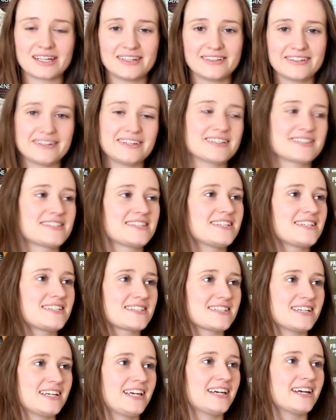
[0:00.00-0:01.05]
And the next thing
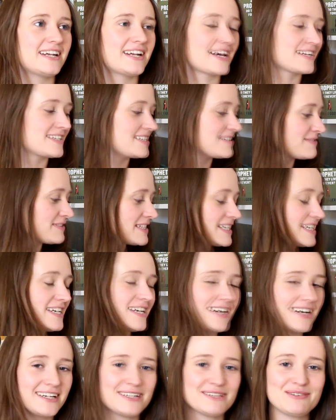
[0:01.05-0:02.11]
is like an
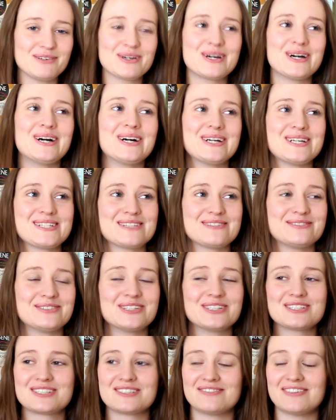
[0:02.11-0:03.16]
activity. And if you guys have
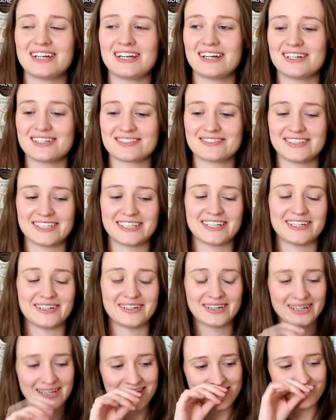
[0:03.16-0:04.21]
watched my last video,
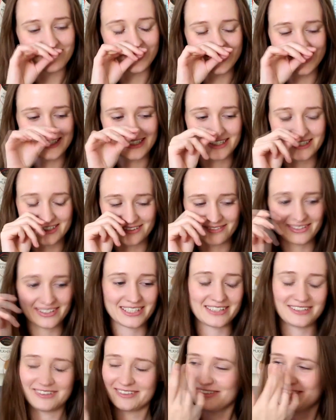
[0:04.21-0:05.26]
my discussion
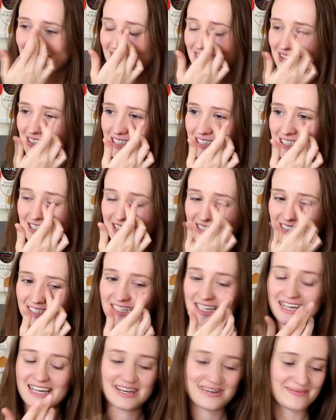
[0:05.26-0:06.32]
video, you'll know what this
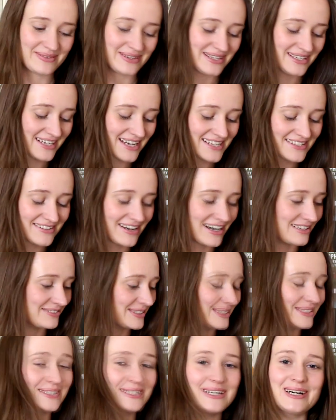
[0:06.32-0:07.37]
is. But in case you
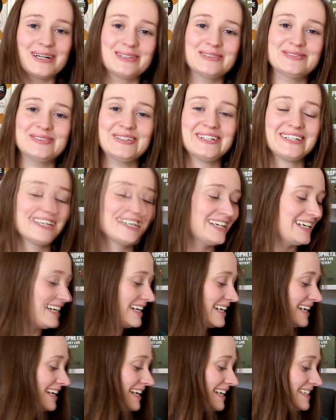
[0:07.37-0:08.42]
haven't,
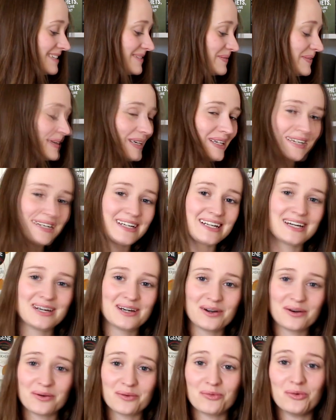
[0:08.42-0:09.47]
it's been
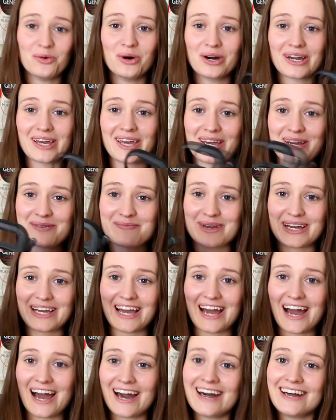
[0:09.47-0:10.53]
walking my
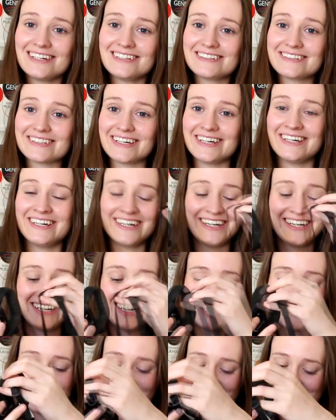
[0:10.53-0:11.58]
cat.
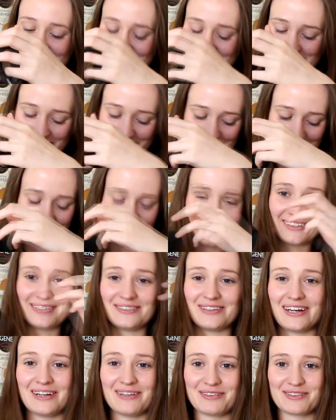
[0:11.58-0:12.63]
I
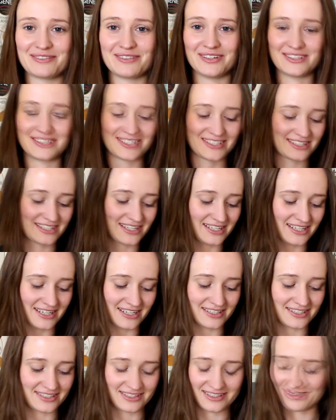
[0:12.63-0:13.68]
know that Foster's like,
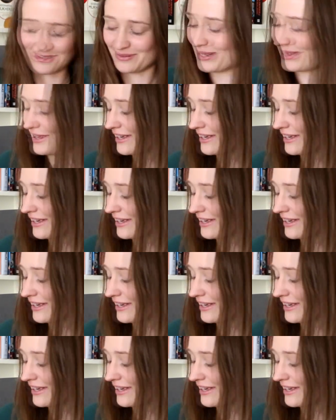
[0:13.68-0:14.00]
yes, these are my